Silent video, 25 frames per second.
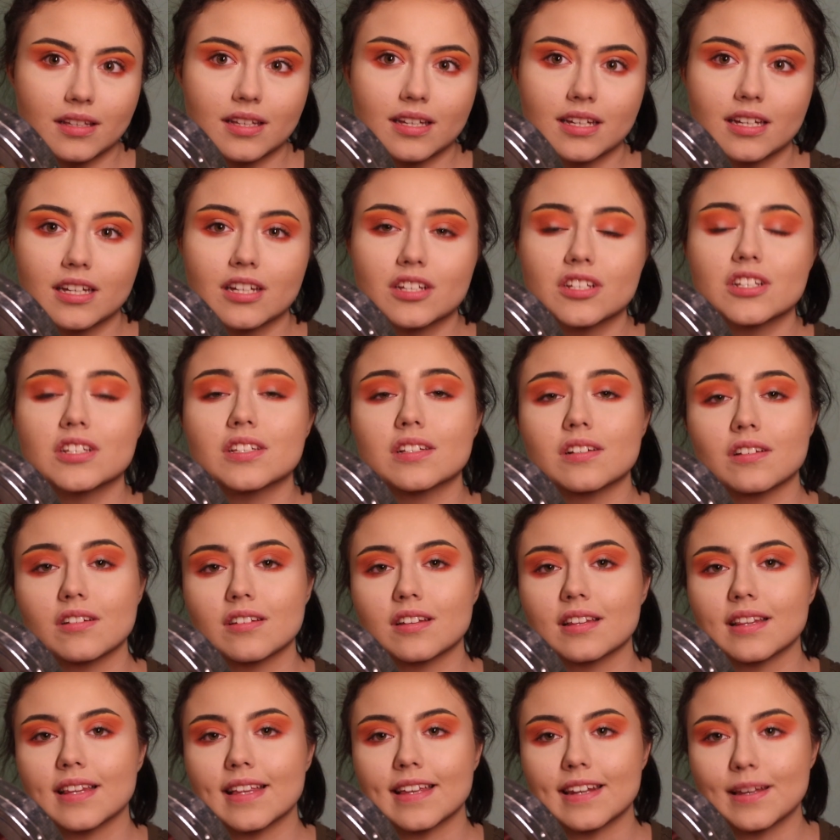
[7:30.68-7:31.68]
yeah, she's
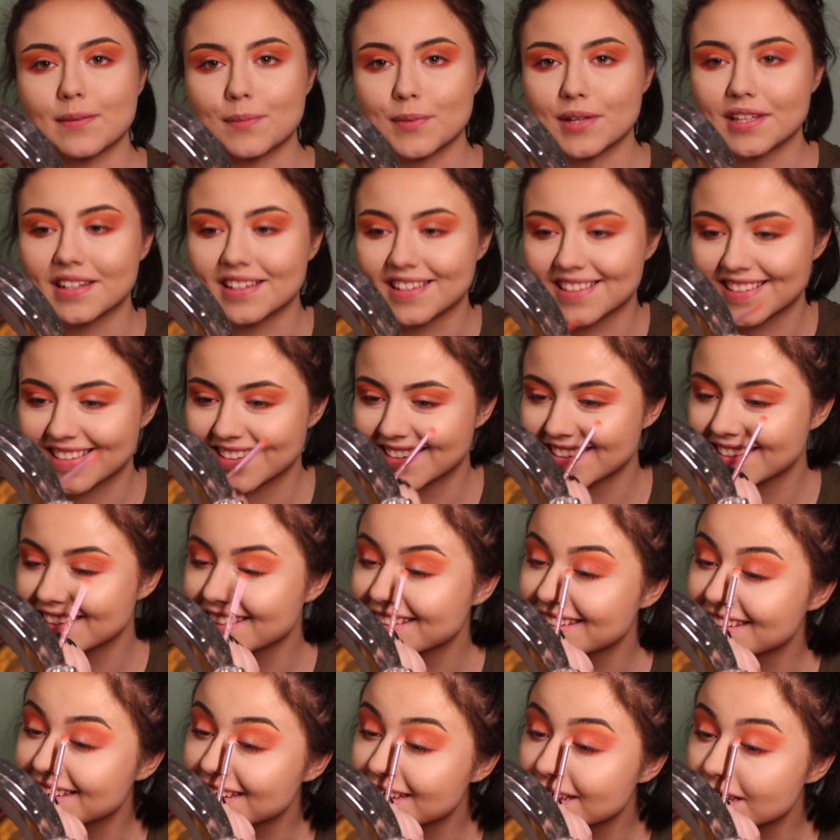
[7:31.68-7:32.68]
gonna let him in.
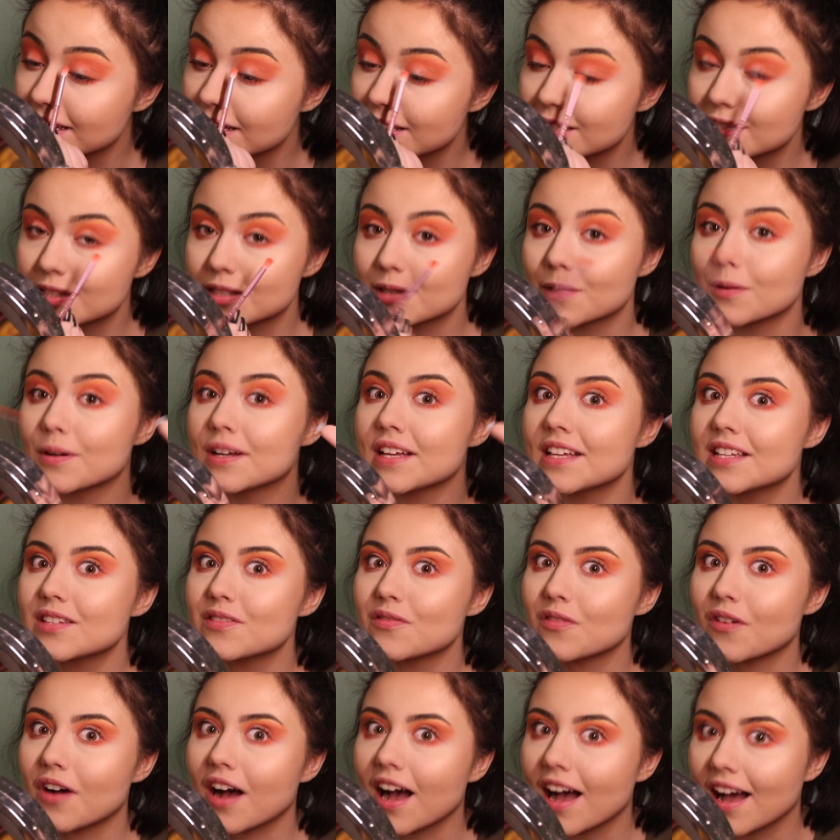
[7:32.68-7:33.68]
So he's
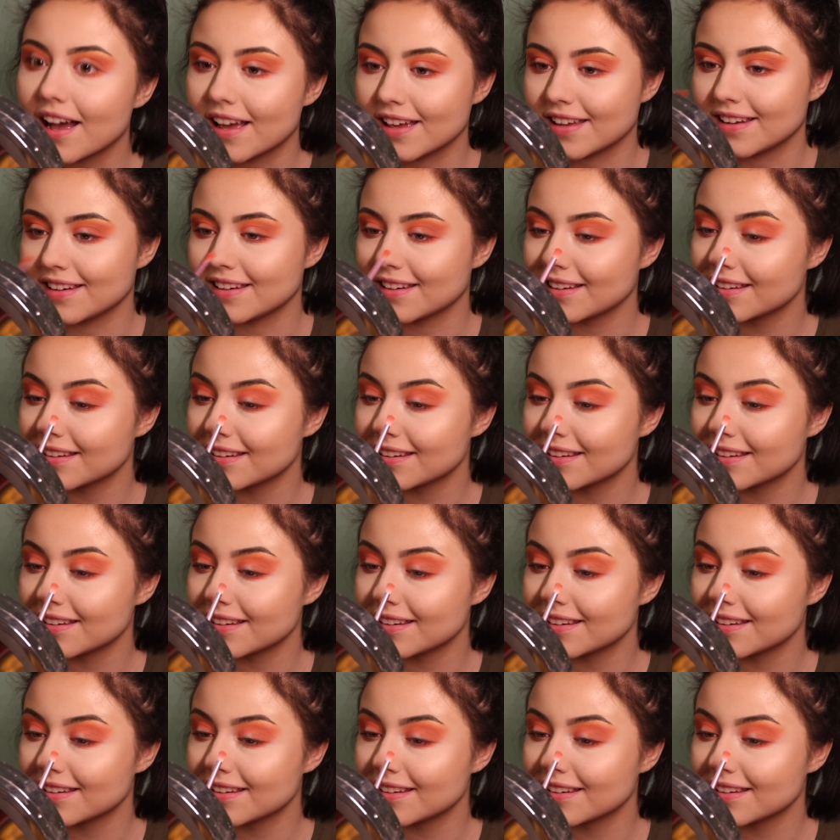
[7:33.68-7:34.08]
fine.